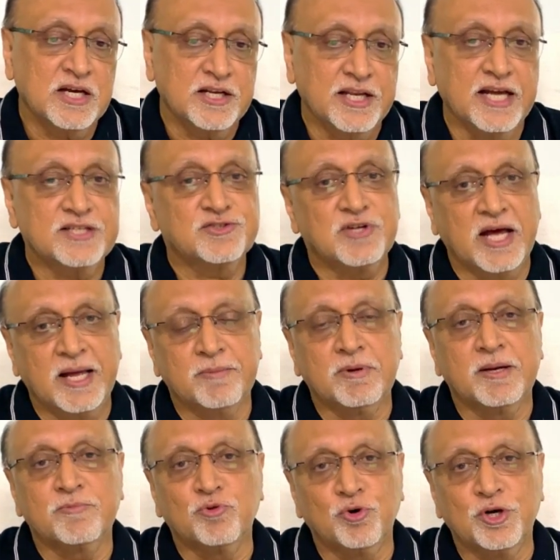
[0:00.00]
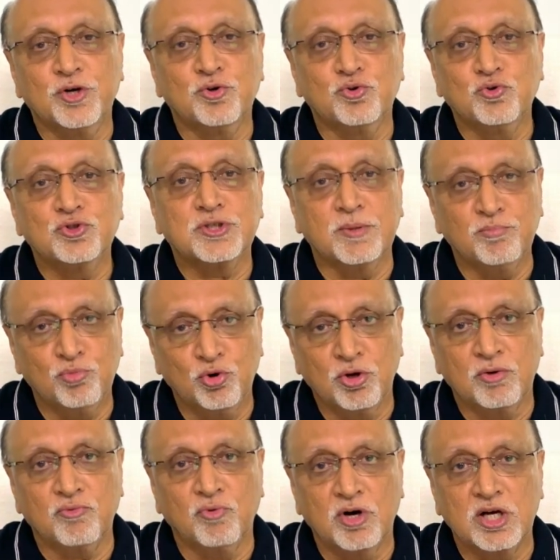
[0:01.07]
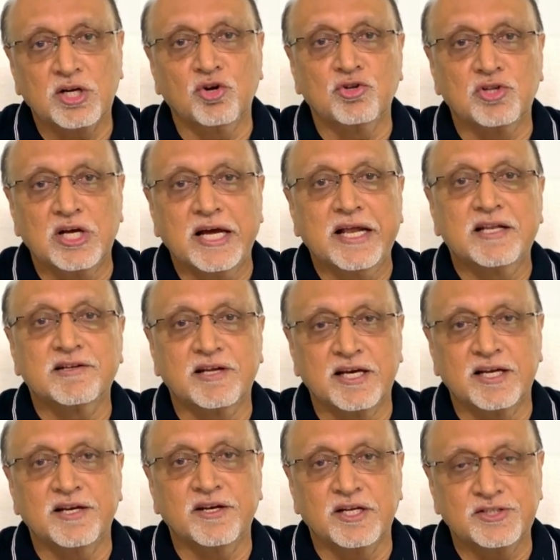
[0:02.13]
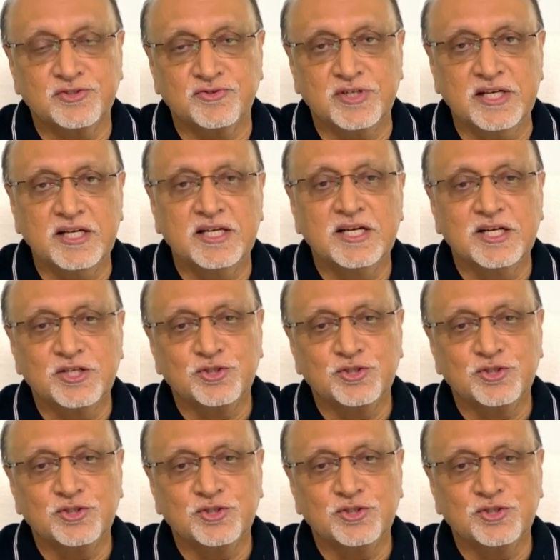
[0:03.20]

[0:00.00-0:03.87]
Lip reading: Next time, I'm going to do some more work on the healthcare industry.